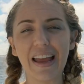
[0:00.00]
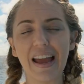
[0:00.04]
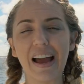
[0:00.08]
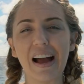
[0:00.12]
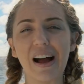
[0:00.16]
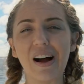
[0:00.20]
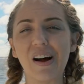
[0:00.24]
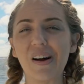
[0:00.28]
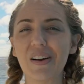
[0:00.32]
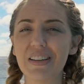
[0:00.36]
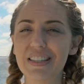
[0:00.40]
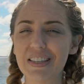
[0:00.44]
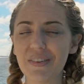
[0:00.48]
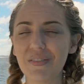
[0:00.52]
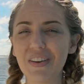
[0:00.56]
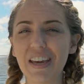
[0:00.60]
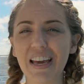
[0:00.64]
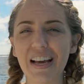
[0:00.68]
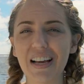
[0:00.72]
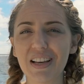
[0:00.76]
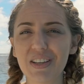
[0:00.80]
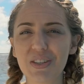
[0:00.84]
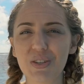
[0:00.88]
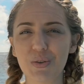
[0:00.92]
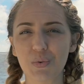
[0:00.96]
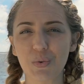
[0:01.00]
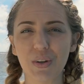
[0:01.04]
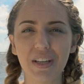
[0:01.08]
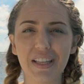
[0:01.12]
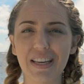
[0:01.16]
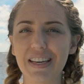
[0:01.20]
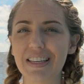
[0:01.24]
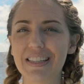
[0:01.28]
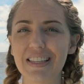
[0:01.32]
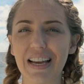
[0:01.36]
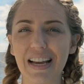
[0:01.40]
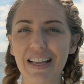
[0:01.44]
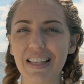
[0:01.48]
Now, something else
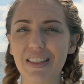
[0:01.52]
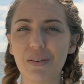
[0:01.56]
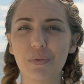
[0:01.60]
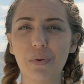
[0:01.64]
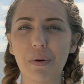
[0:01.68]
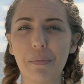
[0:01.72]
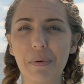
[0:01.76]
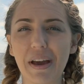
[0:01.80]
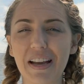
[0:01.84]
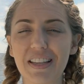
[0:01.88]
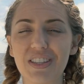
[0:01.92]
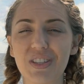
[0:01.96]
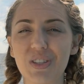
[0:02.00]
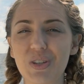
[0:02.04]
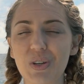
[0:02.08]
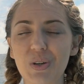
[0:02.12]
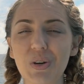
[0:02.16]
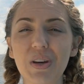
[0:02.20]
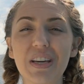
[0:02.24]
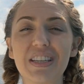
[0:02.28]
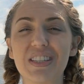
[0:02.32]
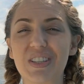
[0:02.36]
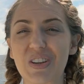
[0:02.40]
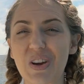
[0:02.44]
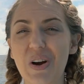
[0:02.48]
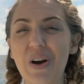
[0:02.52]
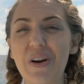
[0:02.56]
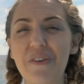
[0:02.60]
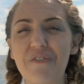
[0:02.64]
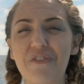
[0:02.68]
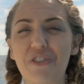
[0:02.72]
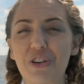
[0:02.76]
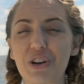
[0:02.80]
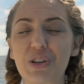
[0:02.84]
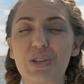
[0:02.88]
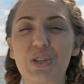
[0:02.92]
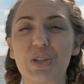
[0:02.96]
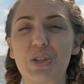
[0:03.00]
really exciting that we're about to do is go
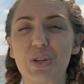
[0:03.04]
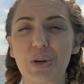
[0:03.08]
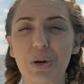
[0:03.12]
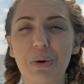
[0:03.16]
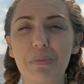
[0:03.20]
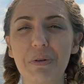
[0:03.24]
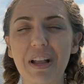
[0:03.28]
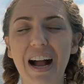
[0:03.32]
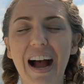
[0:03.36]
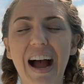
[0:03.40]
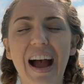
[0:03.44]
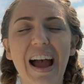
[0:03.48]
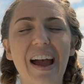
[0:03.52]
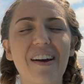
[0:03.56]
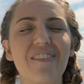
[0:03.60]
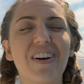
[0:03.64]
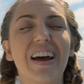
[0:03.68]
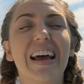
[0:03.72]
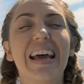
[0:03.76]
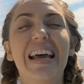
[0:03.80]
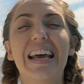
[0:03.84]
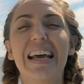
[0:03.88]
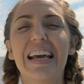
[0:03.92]
for a scuba dive.